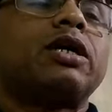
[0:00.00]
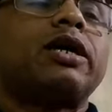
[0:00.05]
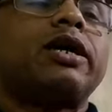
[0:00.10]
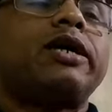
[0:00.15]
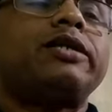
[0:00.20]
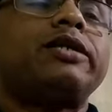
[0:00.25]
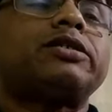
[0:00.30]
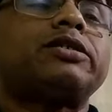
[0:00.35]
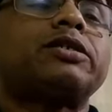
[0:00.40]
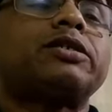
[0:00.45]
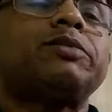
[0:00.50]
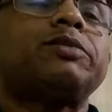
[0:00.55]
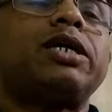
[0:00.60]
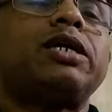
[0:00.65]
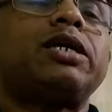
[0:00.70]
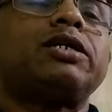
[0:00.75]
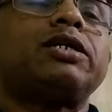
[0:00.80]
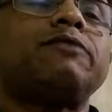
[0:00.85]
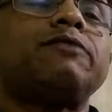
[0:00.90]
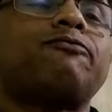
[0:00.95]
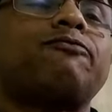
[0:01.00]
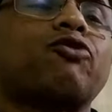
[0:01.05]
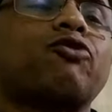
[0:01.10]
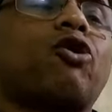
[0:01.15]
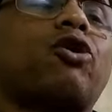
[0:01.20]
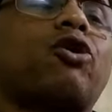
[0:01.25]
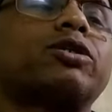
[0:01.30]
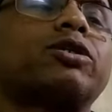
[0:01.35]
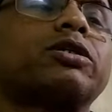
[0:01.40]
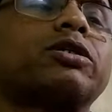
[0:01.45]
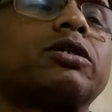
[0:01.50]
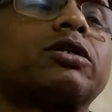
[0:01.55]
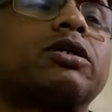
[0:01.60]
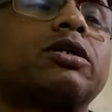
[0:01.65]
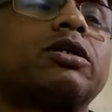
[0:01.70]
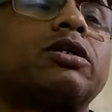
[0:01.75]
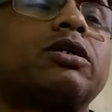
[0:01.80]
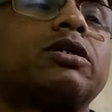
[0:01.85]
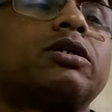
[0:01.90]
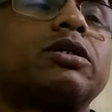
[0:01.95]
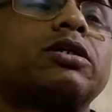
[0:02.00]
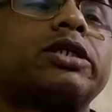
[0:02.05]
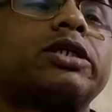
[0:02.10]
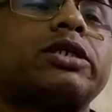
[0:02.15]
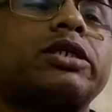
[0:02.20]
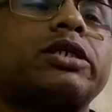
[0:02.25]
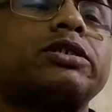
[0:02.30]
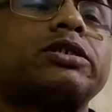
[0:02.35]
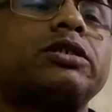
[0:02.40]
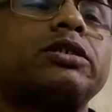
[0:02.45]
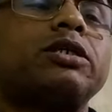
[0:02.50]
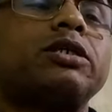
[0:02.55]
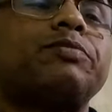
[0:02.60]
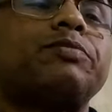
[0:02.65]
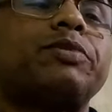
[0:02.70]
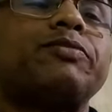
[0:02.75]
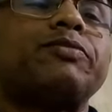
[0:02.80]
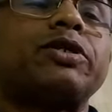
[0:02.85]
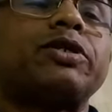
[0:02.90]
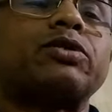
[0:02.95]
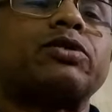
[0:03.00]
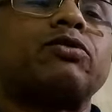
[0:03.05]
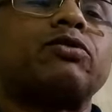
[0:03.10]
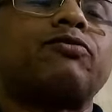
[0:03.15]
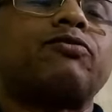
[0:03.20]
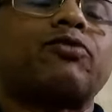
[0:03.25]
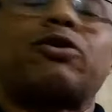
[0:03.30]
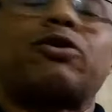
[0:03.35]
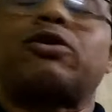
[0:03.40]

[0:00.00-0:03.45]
And similarly, fraud, detection and prevention of